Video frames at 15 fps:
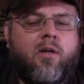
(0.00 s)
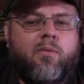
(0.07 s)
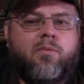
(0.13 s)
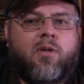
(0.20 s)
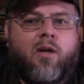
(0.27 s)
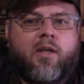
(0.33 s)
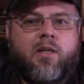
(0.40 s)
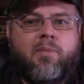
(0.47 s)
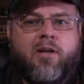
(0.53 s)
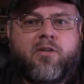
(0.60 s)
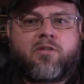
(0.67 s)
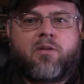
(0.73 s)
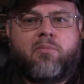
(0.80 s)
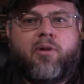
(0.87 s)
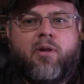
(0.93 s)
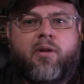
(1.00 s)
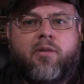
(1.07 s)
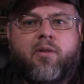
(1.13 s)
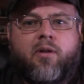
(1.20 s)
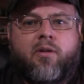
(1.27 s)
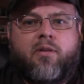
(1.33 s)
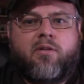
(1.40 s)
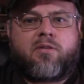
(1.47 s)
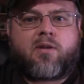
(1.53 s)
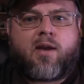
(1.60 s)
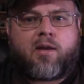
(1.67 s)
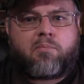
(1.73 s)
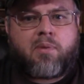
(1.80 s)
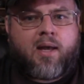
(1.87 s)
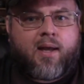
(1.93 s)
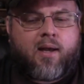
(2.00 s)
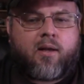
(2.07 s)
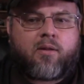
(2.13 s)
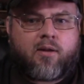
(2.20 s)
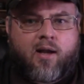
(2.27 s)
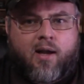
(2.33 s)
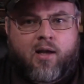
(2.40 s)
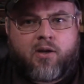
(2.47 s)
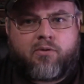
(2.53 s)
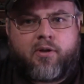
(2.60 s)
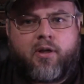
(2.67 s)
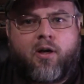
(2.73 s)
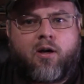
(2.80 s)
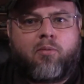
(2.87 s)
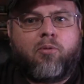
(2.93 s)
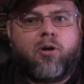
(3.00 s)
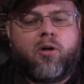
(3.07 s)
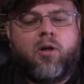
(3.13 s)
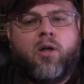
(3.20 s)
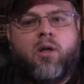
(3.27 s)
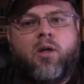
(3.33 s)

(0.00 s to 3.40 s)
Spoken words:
talking about some of like the sandbag, the concrete armor,